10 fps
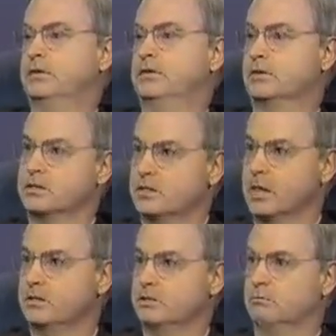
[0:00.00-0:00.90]

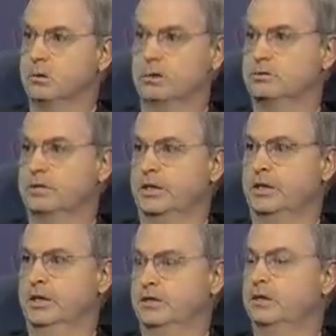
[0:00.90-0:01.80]
decisive blow to the
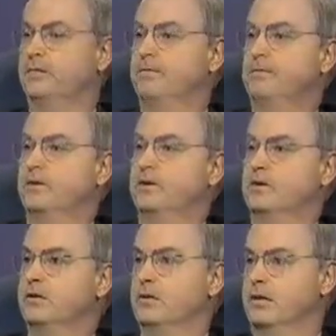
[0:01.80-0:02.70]
head
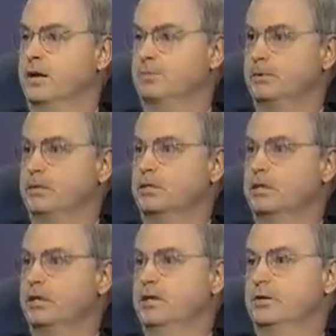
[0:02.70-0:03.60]
can accomplish
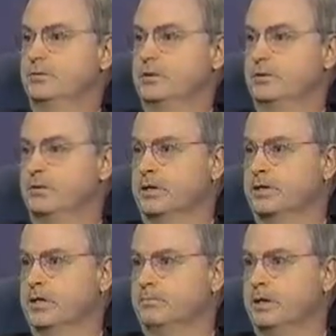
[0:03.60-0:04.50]
what it might
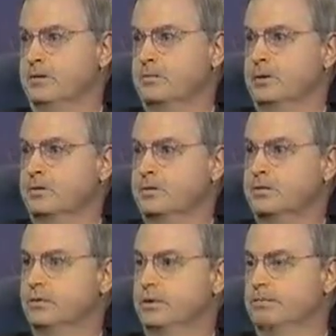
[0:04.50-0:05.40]
take many blows
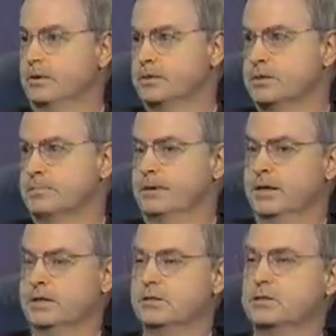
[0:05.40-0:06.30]
to other parts of the
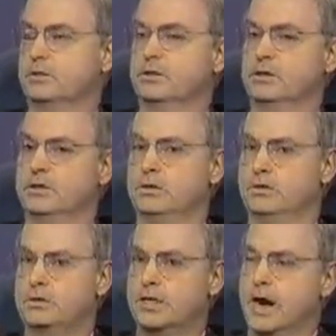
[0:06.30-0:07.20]
body. So
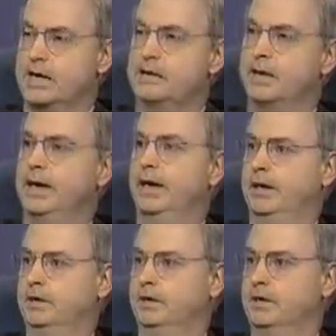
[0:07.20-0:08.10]
you attack the
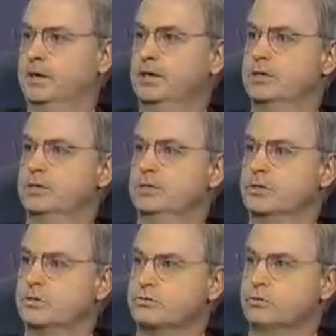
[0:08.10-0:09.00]
head, you
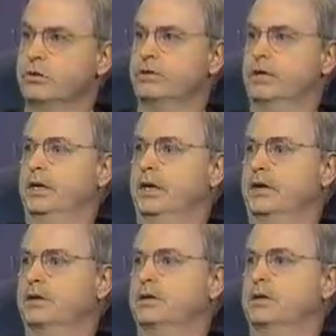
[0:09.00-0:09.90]
destroy the
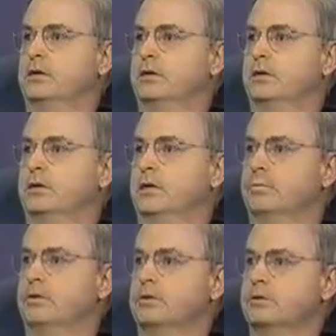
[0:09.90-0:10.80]
head, and in that
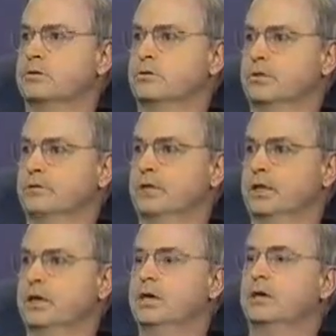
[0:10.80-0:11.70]
way you destroy the
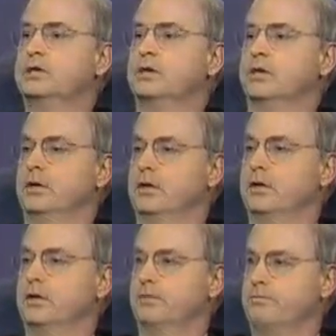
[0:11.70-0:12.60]
body. So I think
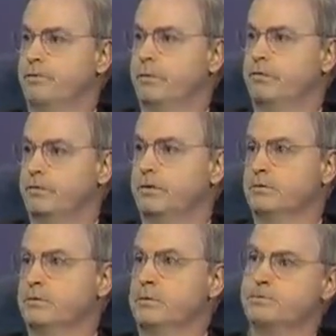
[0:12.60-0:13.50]
that a very, very
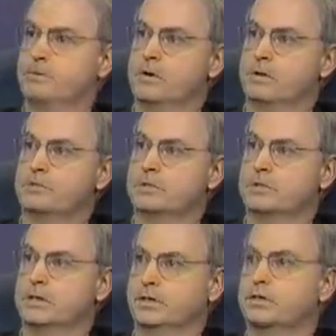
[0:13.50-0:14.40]
important part of this
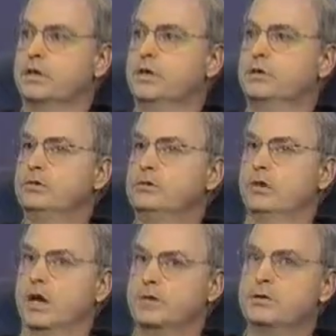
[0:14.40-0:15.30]
is to
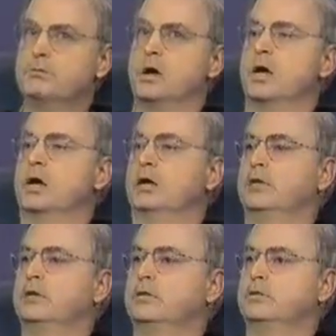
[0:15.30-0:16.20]

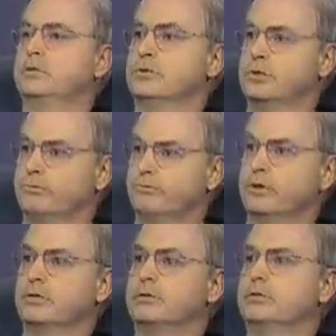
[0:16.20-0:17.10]
undermine, to
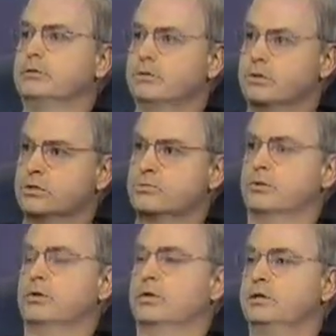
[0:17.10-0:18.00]
subvert, to
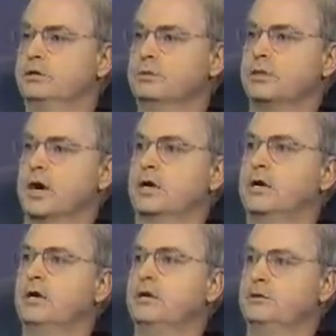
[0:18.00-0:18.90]
destroy, to attack
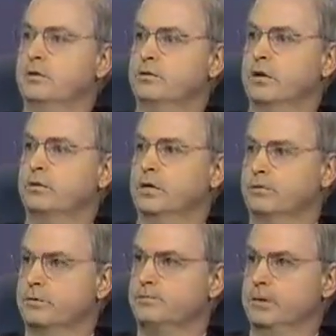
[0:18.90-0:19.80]
the authority
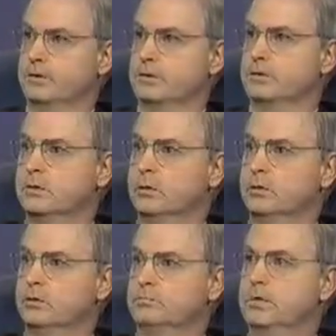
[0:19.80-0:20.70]
of the parent
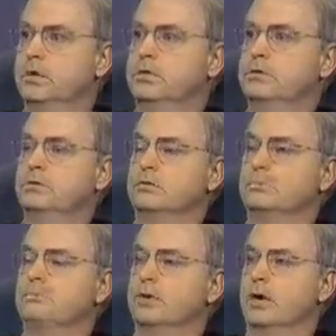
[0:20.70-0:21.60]
home, to
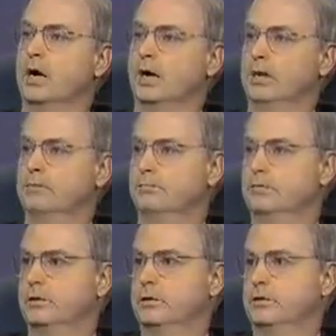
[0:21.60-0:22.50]
deprive
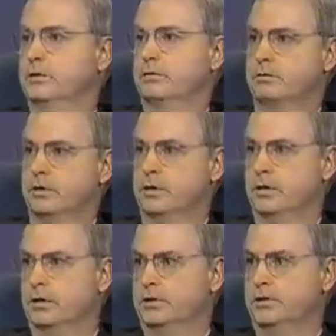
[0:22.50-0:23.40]

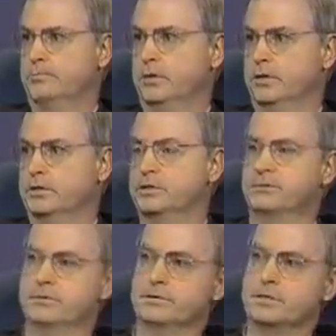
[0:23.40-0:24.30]
the, uh, the parents
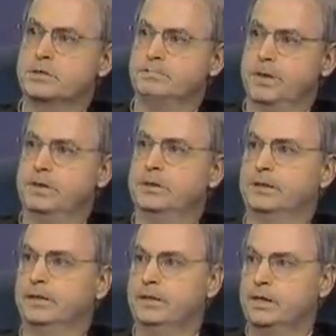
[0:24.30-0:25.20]
of the respect that
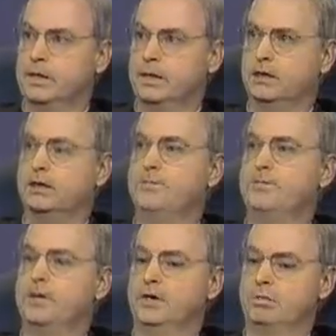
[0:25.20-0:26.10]
they need
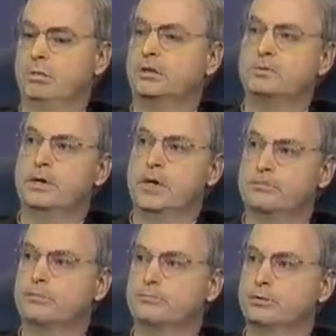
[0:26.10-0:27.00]
in order to
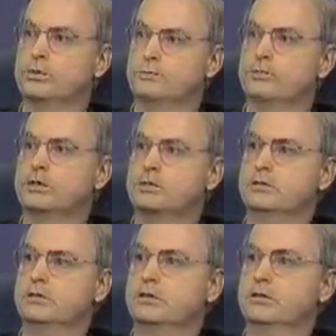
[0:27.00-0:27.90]
have the rule of reason.
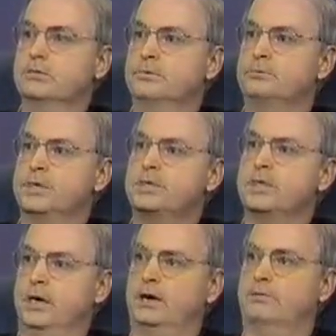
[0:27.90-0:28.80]
We must
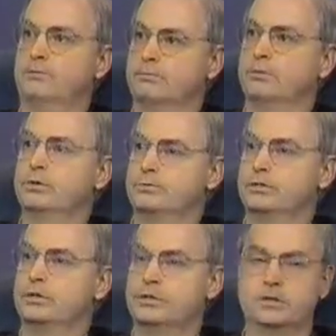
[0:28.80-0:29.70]
have the rule of
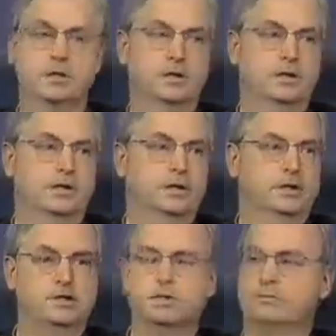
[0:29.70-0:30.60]
reason
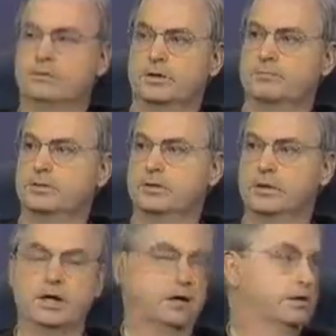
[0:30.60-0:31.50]
as Father
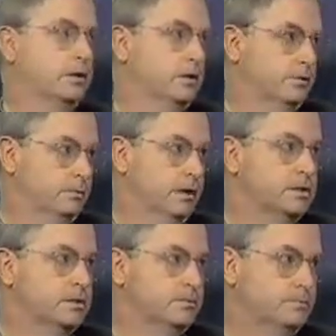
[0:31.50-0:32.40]
pointed out. Well, Father Kelly religion. was